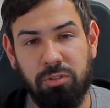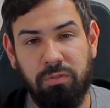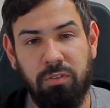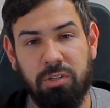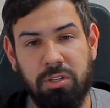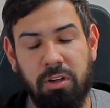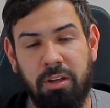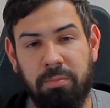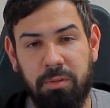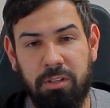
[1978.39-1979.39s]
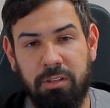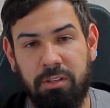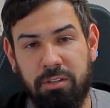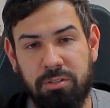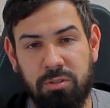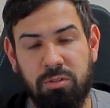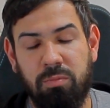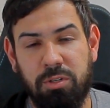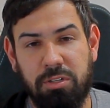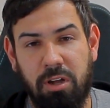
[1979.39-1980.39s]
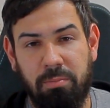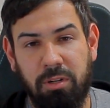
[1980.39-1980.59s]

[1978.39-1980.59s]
The first time the Zoom was not